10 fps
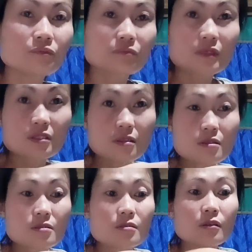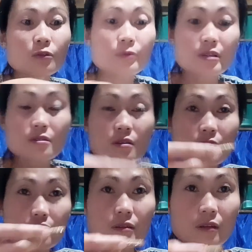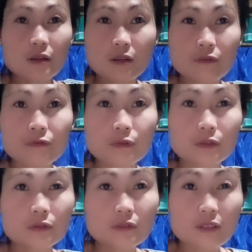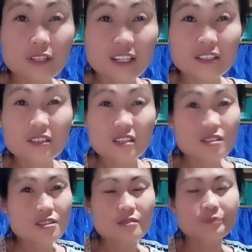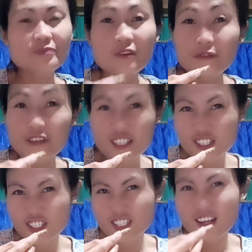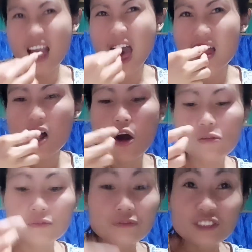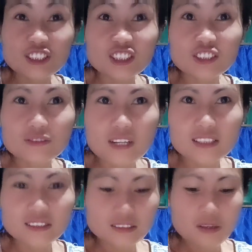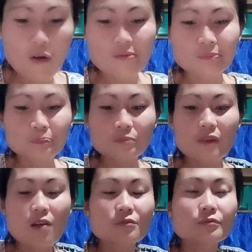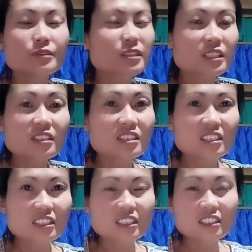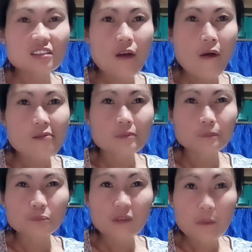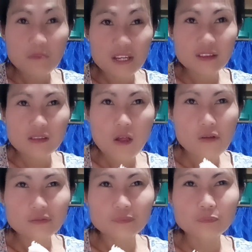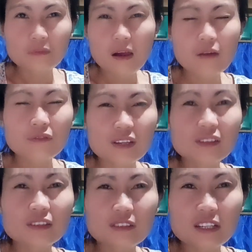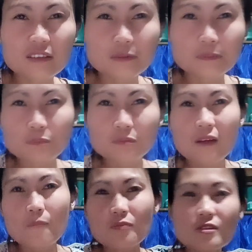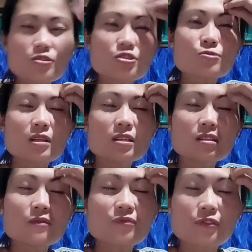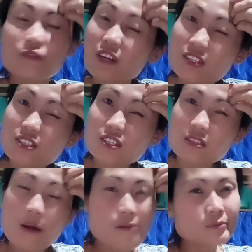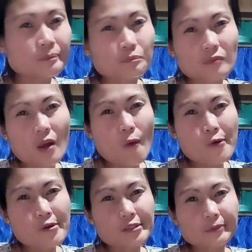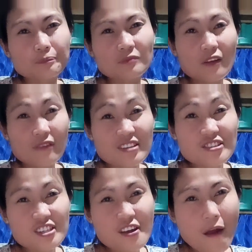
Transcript: This is always our, our food or our dish, fish, fish and rice. We rarely eat meat, very rare. Usually fish or Veggie.